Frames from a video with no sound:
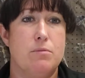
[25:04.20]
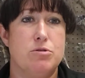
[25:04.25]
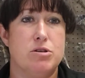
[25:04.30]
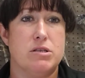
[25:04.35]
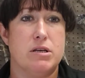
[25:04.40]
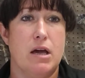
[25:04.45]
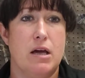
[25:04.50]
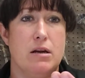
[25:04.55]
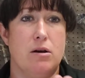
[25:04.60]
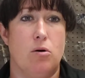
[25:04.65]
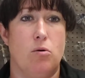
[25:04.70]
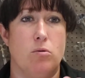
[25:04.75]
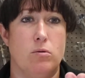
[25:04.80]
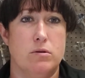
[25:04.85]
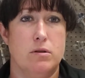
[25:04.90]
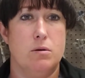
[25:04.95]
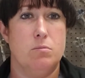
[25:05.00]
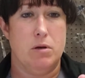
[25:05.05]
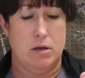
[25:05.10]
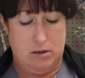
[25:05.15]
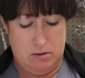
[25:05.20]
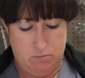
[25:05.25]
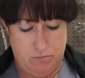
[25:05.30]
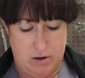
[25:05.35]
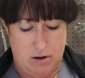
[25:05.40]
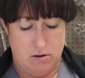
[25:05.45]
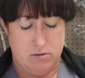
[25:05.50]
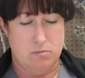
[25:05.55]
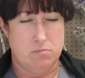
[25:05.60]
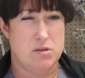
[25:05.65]
just kind of hold them and
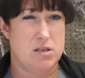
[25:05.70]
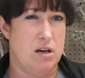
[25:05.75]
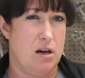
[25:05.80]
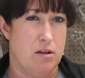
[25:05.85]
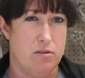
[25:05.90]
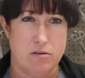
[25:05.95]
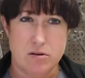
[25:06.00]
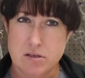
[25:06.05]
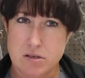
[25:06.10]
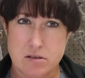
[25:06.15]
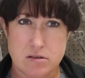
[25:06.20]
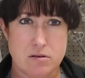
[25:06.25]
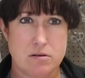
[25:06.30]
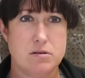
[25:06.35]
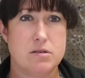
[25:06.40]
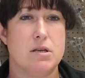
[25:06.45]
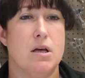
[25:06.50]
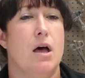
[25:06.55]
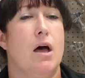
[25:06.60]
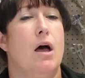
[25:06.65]
compare them to other scissors.